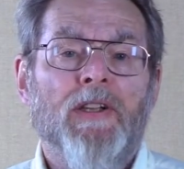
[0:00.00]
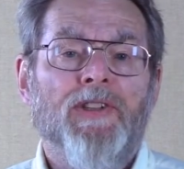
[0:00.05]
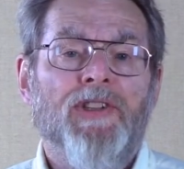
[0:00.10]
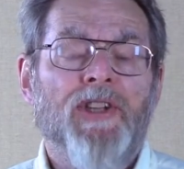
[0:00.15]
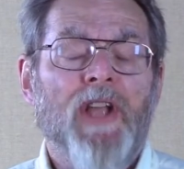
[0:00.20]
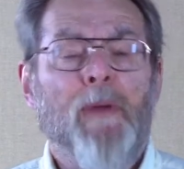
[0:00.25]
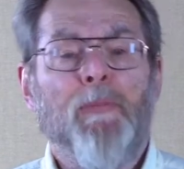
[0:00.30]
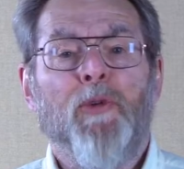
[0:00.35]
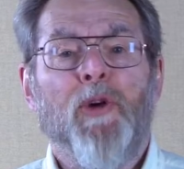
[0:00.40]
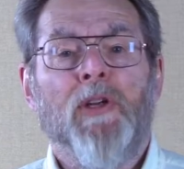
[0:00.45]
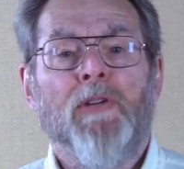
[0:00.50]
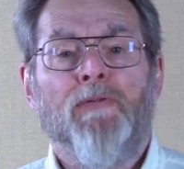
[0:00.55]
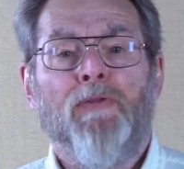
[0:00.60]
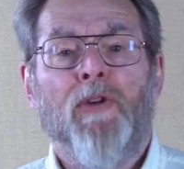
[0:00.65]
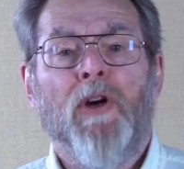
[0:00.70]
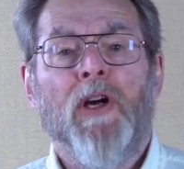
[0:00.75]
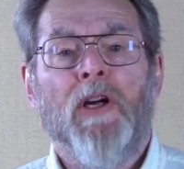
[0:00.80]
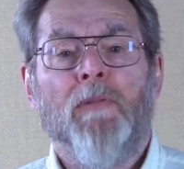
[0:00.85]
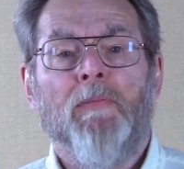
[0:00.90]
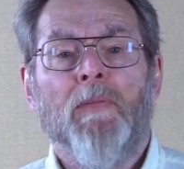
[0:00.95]
separate
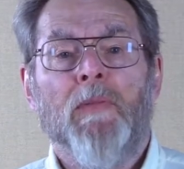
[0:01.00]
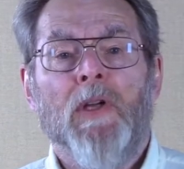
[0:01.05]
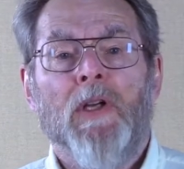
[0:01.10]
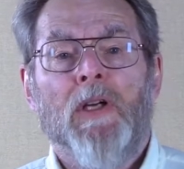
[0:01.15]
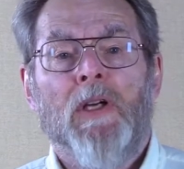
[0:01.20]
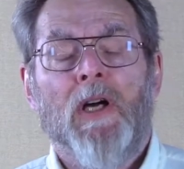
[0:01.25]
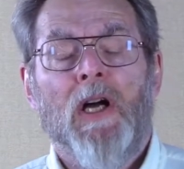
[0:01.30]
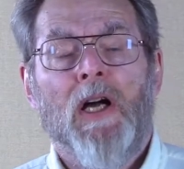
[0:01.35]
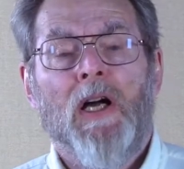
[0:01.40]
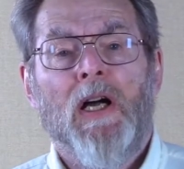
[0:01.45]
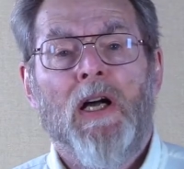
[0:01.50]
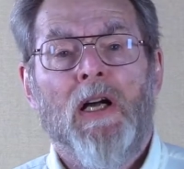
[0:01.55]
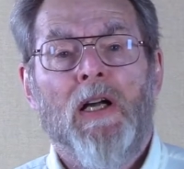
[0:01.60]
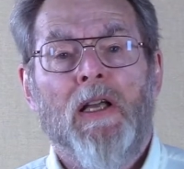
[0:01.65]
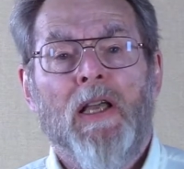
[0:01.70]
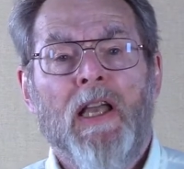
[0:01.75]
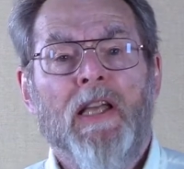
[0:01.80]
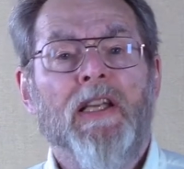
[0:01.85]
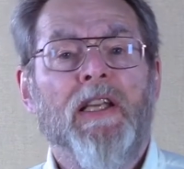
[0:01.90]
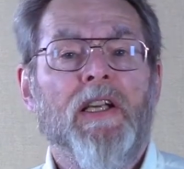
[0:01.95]
from
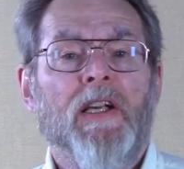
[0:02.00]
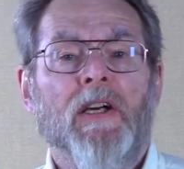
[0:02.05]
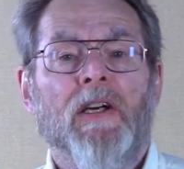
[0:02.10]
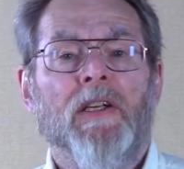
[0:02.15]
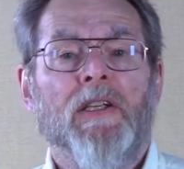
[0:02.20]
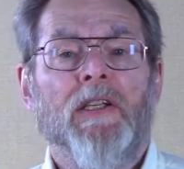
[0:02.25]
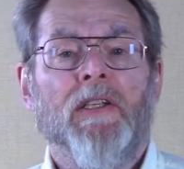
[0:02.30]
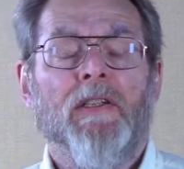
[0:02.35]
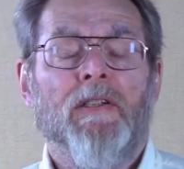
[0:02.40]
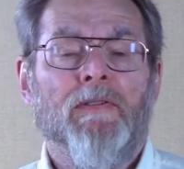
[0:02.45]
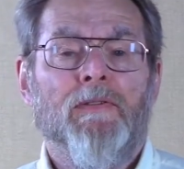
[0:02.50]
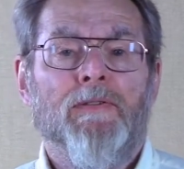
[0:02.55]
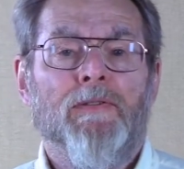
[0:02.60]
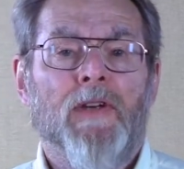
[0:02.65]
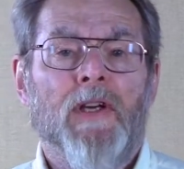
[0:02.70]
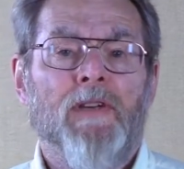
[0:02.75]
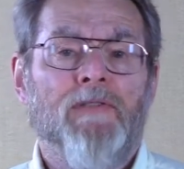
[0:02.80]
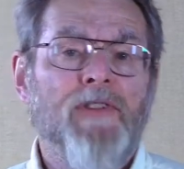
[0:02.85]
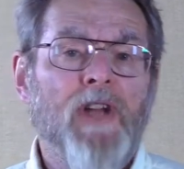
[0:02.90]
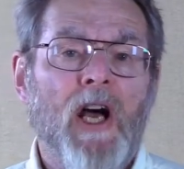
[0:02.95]
any kind
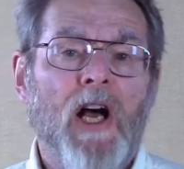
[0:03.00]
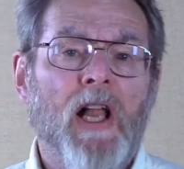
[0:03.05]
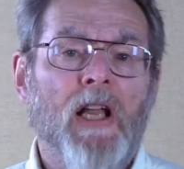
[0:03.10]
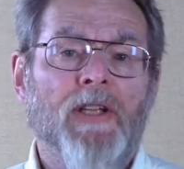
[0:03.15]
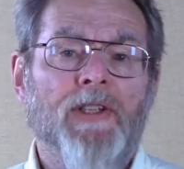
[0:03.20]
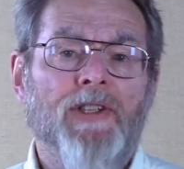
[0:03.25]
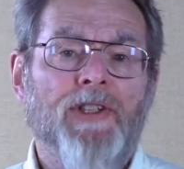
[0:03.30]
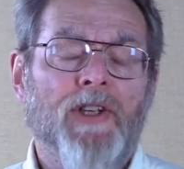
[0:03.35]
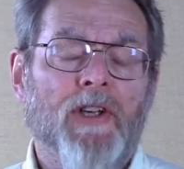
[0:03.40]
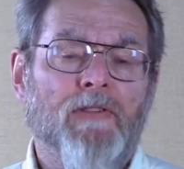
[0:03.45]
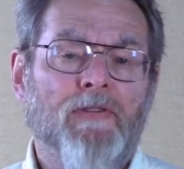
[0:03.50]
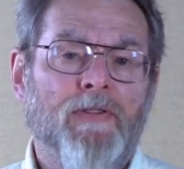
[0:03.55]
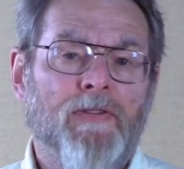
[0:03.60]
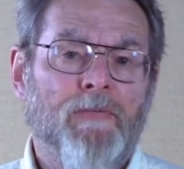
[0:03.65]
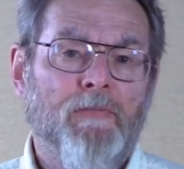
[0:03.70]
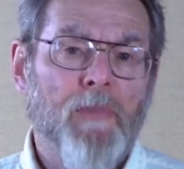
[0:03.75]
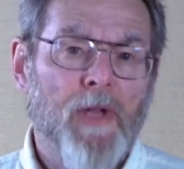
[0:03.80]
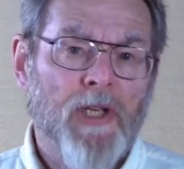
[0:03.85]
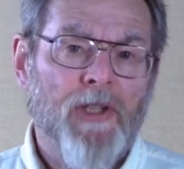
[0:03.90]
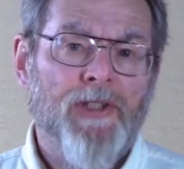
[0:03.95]
of knowledge
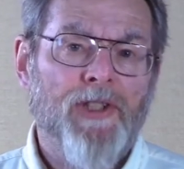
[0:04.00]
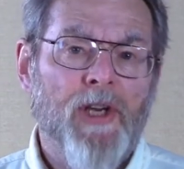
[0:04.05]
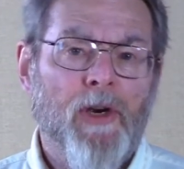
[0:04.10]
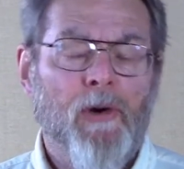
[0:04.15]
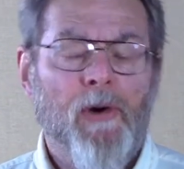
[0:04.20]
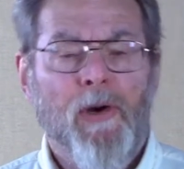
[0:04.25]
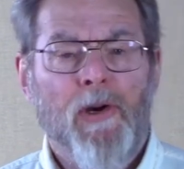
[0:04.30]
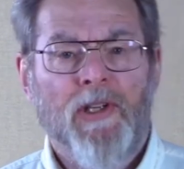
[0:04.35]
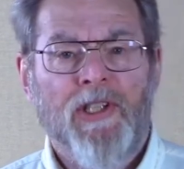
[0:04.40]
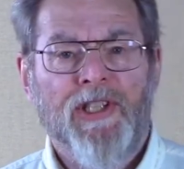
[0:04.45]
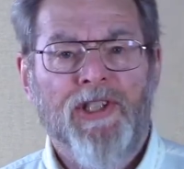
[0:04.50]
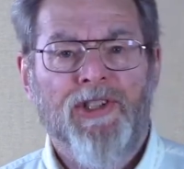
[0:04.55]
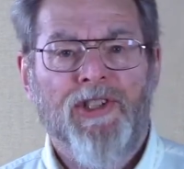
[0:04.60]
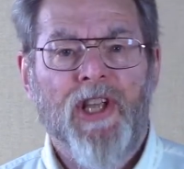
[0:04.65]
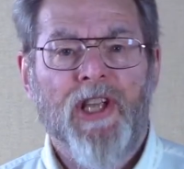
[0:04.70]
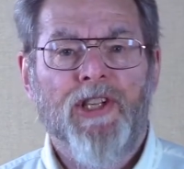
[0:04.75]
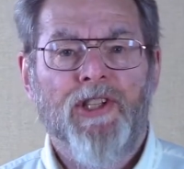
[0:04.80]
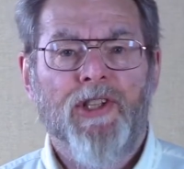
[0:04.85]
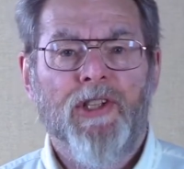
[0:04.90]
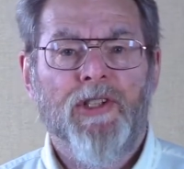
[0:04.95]
of military
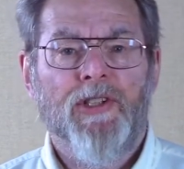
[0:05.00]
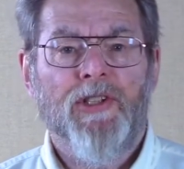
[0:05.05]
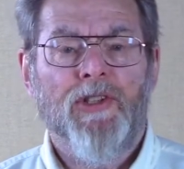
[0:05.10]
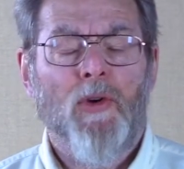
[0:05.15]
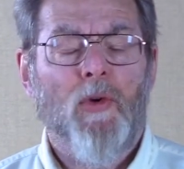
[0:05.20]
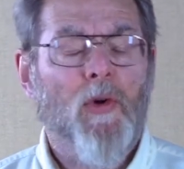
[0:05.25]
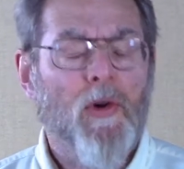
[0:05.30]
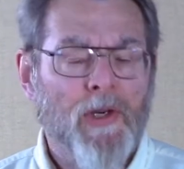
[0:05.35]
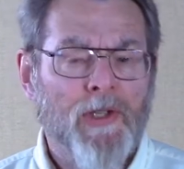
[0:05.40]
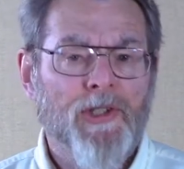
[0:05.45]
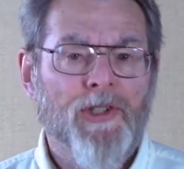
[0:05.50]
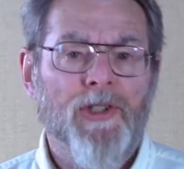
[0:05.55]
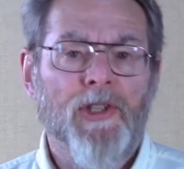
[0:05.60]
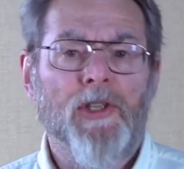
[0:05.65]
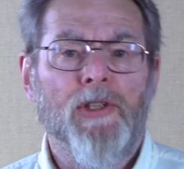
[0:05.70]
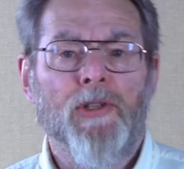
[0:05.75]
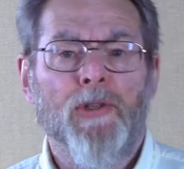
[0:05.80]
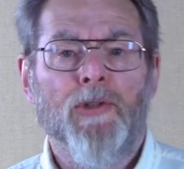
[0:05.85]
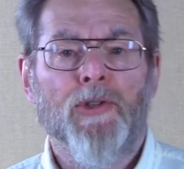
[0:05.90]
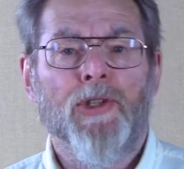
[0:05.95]
organizations or
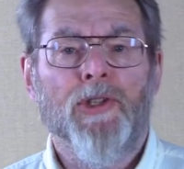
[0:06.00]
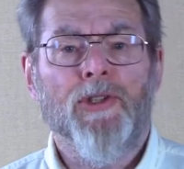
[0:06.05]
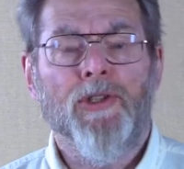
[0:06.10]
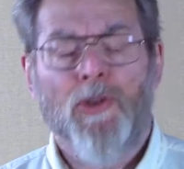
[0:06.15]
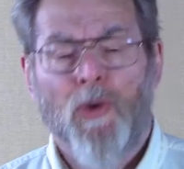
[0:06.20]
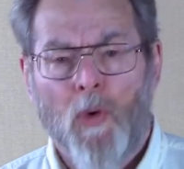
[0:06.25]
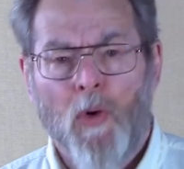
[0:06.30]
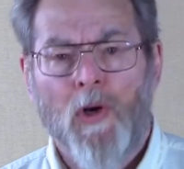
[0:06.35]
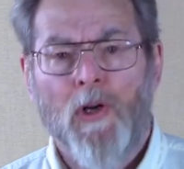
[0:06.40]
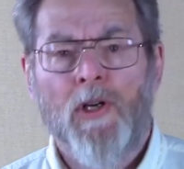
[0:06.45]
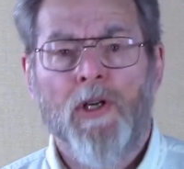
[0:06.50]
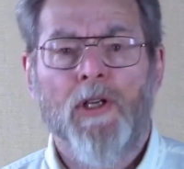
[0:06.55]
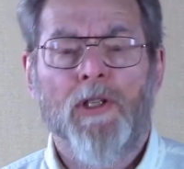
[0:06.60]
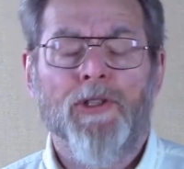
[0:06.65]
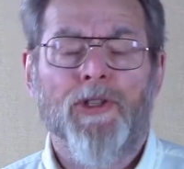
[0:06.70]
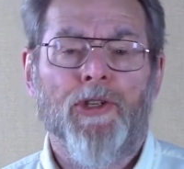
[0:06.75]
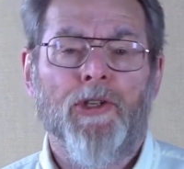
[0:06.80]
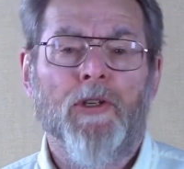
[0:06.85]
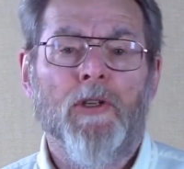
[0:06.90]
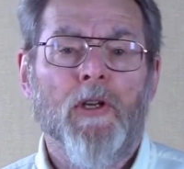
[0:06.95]
institutions or
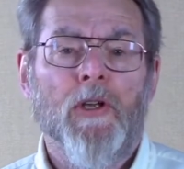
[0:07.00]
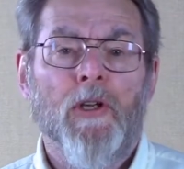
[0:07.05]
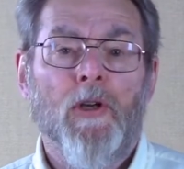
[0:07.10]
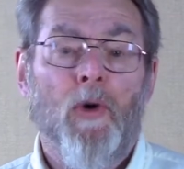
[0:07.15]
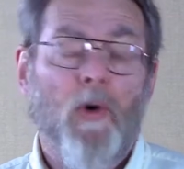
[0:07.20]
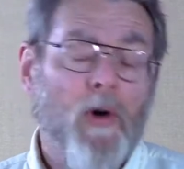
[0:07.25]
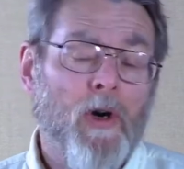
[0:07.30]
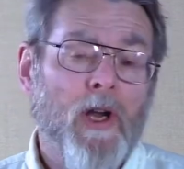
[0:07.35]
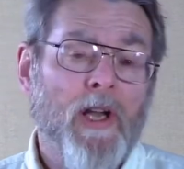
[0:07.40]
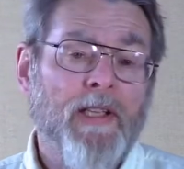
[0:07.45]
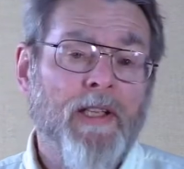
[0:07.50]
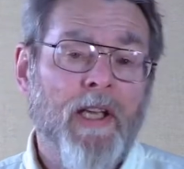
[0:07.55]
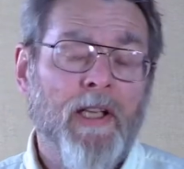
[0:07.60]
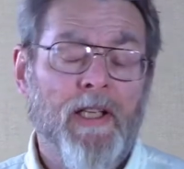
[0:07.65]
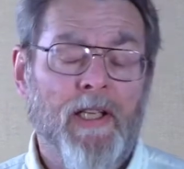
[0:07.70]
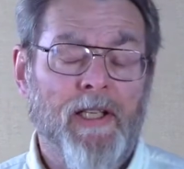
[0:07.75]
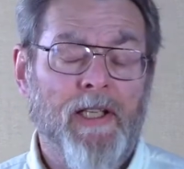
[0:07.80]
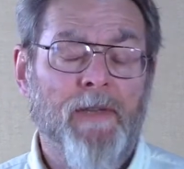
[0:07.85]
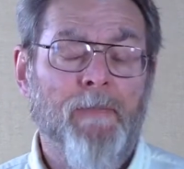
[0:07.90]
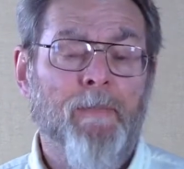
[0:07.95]
culture or
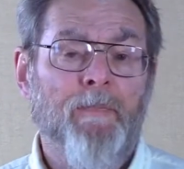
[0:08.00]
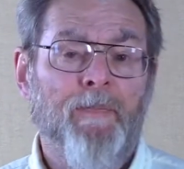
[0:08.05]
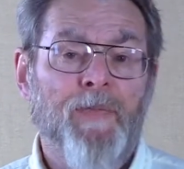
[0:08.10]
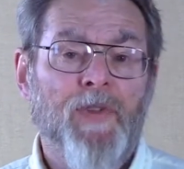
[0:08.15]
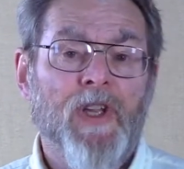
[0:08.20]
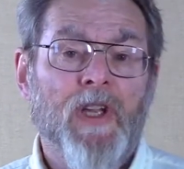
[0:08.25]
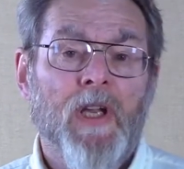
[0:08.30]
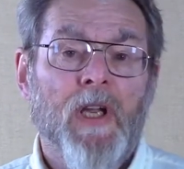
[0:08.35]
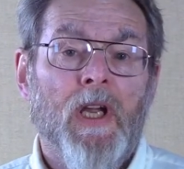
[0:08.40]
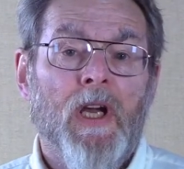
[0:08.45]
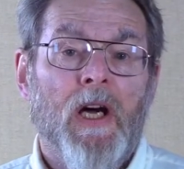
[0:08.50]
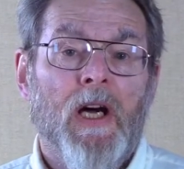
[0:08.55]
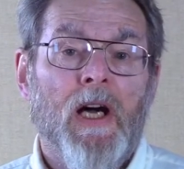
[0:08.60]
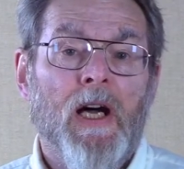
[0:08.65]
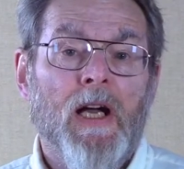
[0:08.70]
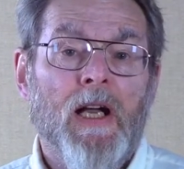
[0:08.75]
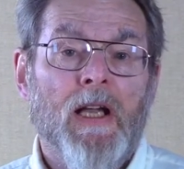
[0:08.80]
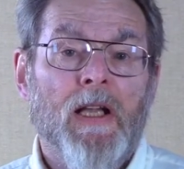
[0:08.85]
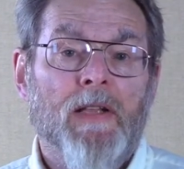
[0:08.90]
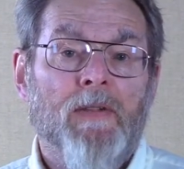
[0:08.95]
identity.
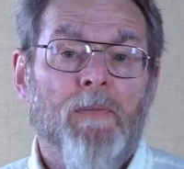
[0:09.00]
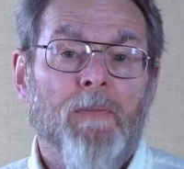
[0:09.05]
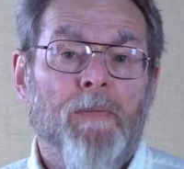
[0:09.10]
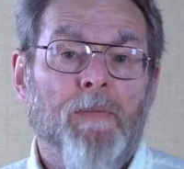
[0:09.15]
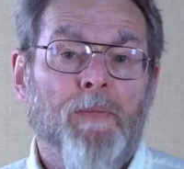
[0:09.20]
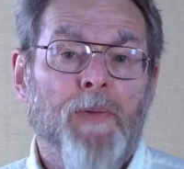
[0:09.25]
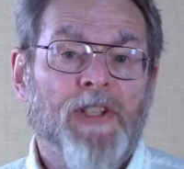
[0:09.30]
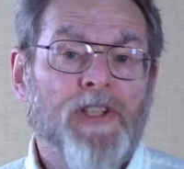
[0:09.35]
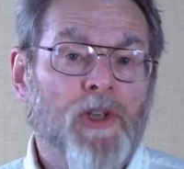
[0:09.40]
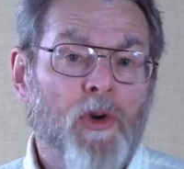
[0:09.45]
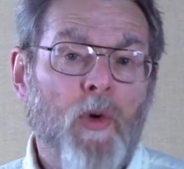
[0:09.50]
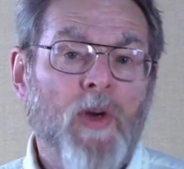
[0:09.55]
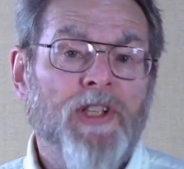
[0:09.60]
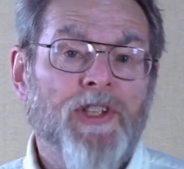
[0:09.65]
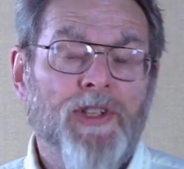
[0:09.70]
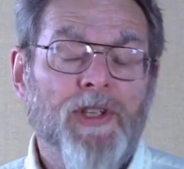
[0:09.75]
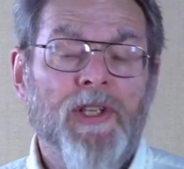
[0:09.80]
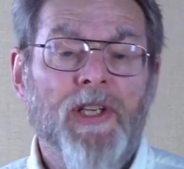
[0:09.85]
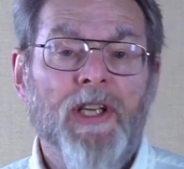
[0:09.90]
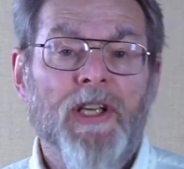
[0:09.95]
But the
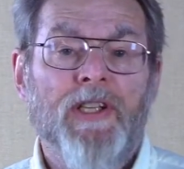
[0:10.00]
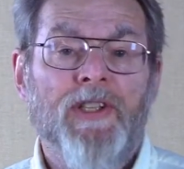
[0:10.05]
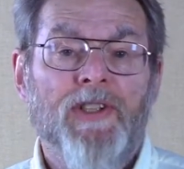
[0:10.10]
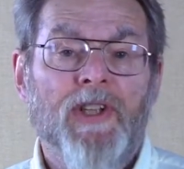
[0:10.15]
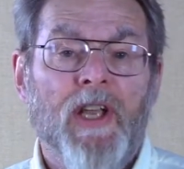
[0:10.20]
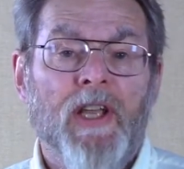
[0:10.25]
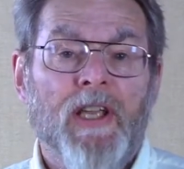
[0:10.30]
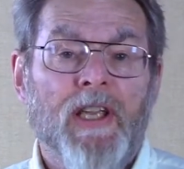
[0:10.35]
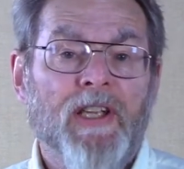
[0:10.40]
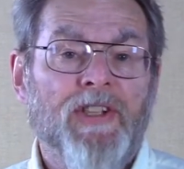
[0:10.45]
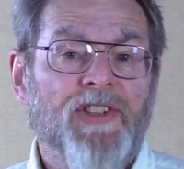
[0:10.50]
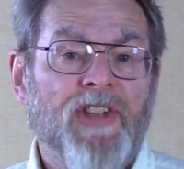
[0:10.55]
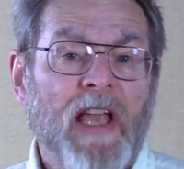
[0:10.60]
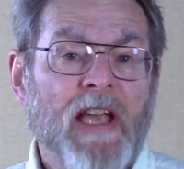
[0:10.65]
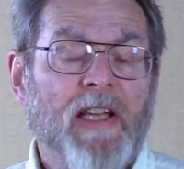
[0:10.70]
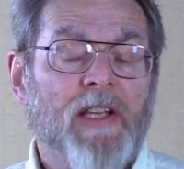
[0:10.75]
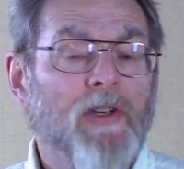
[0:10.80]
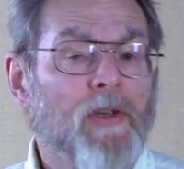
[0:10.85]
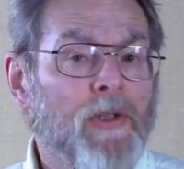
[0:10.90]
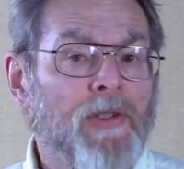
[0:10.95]
question is that a